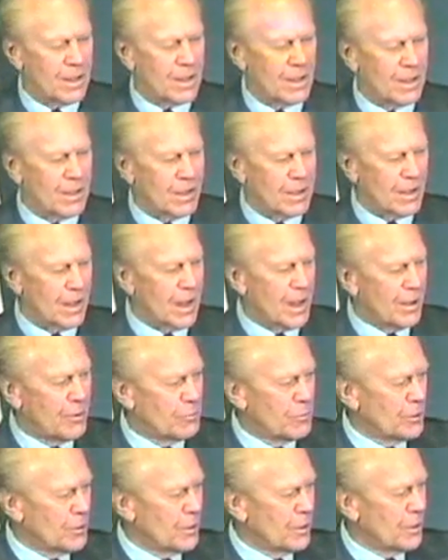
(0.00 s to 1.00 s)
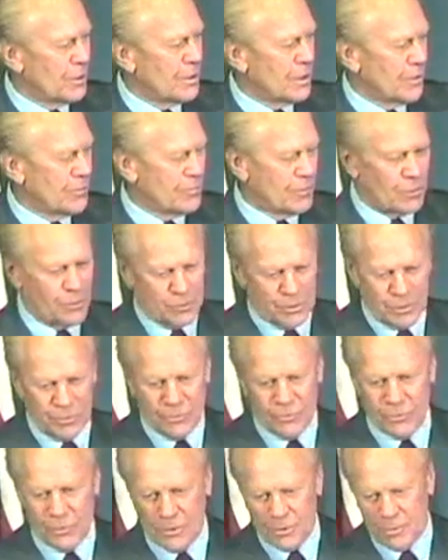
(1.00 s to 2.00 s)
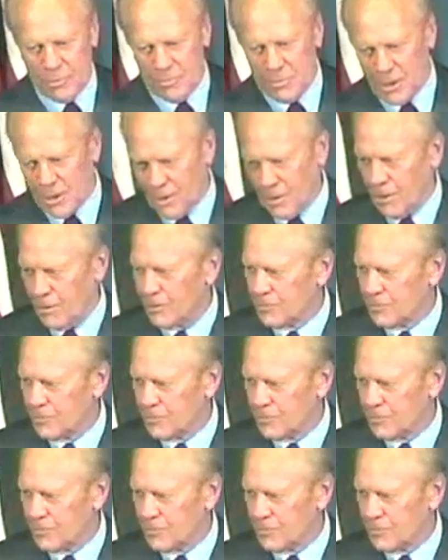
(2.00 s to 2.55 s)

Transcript: I would have voted for Miller.